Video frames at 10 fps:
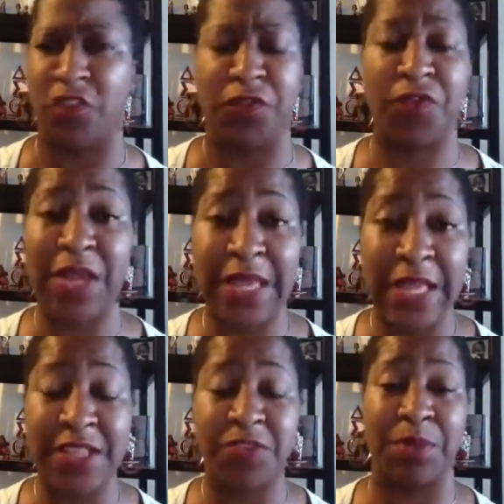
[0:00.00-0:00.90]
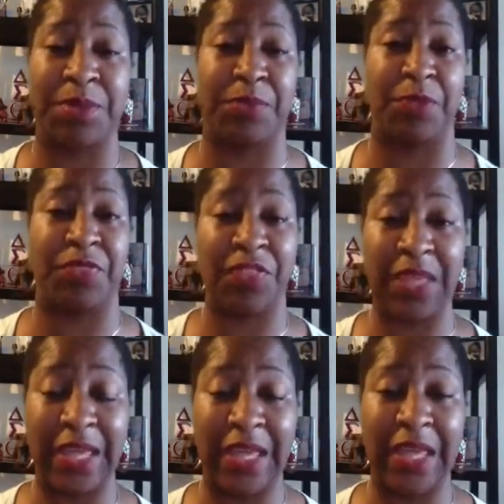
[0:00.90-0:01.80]
friends, what people
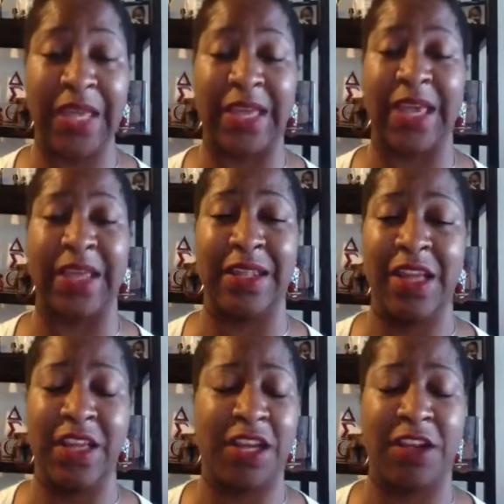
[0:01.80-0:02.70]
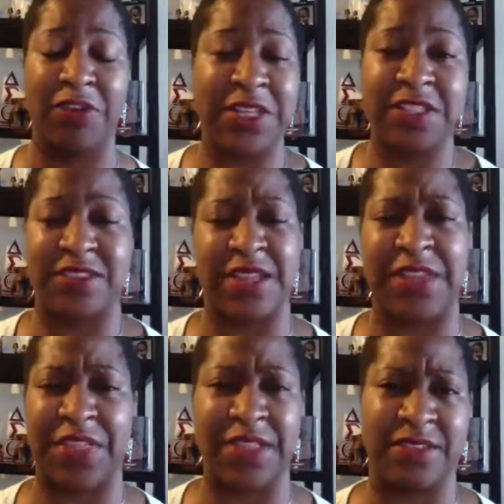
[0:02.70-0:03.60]
think, and, you know, that's just
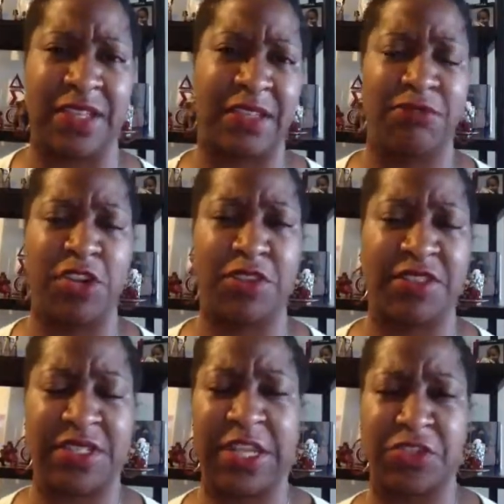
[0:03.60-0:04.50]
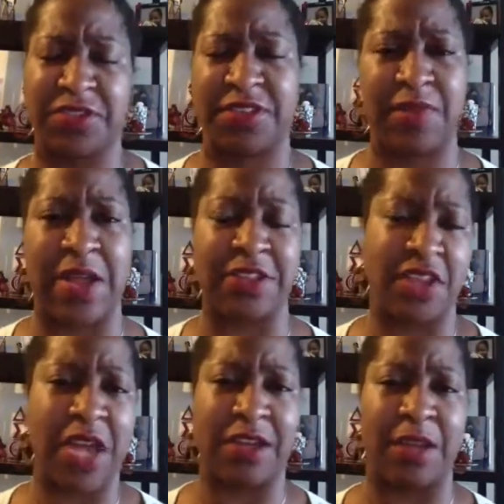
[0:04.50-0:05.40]
not things that, you know, teenagers sit around
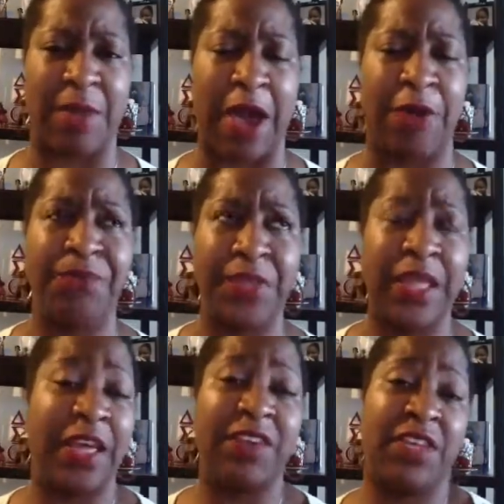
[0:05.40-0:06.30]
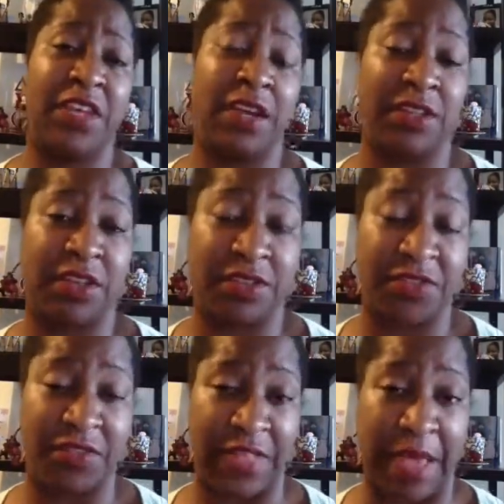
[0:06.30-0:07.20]
talking about, even young
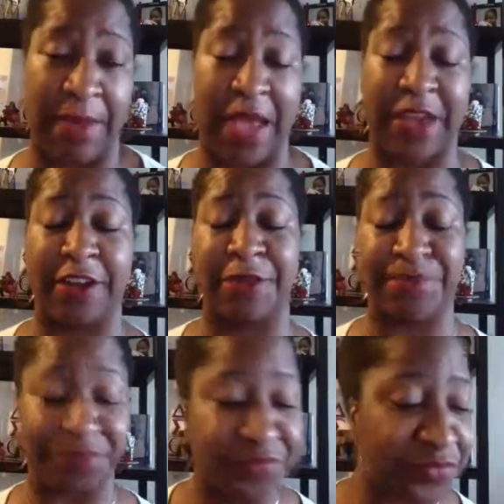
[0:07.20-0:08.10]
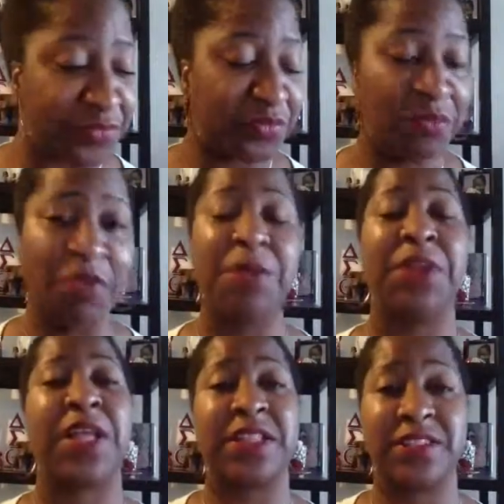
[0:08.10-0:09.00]
adults for that matter.
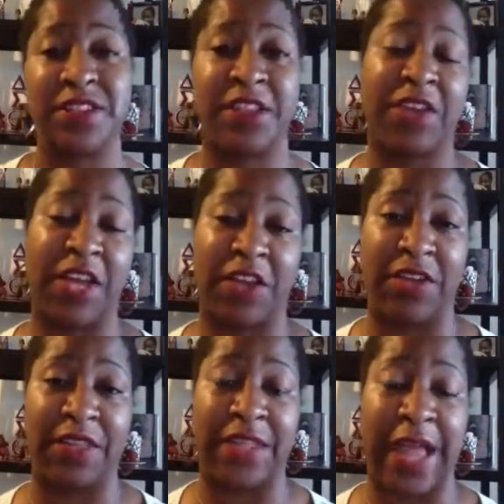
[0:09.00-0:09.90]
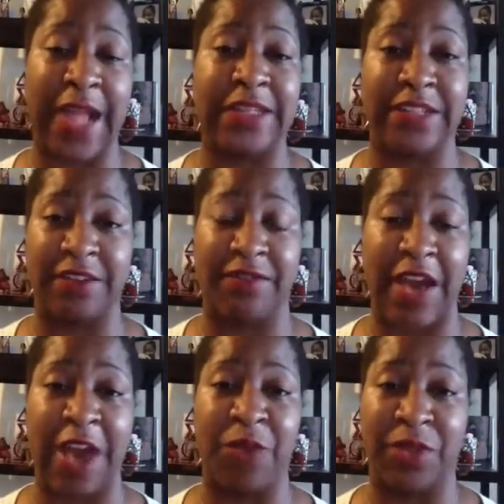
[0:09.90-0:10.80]
But that's another area that I
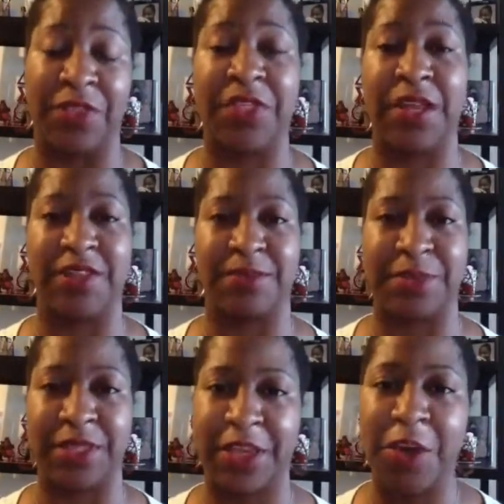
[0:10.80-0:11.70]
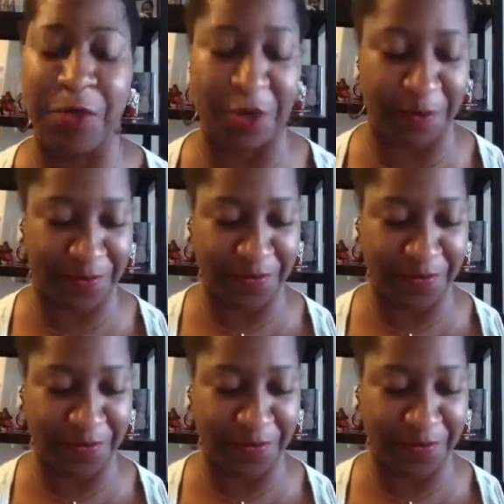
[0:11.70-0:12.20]
identified with Elizabeth Gilbert.